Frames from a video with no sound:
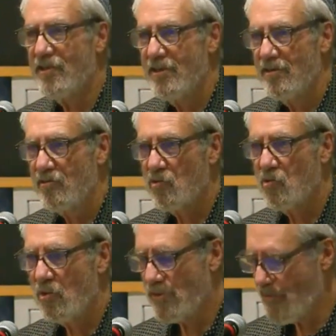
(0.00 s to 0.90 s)

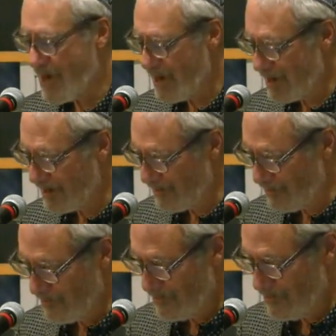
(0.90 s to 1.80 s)
torn rags.
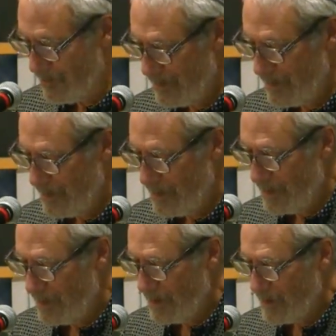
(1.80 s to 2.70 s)

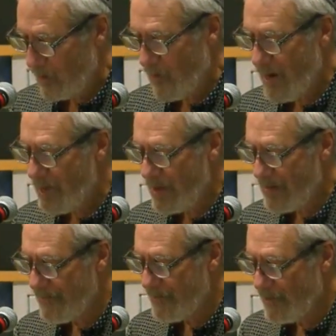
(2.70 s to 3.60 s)
The rabbi of
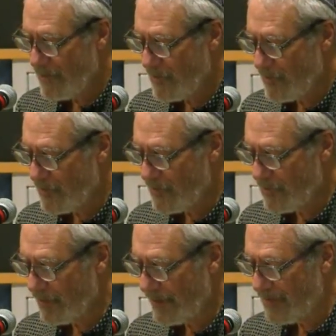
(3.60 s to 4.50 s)
thunder
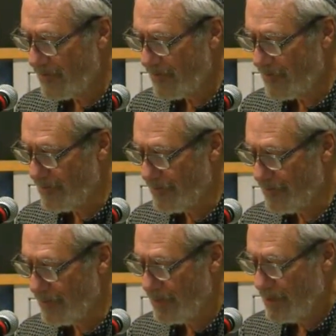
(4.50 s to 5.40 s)
blesses him
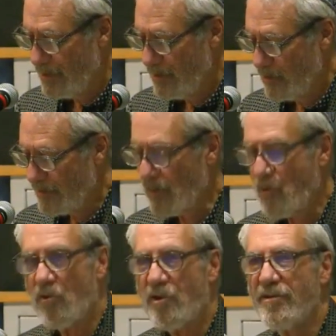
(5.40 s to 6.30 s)
with a
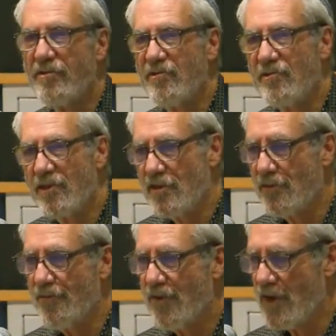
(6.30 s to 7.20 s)
crooked stick of
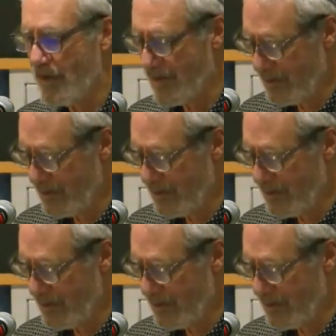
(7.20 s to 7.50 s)
fire.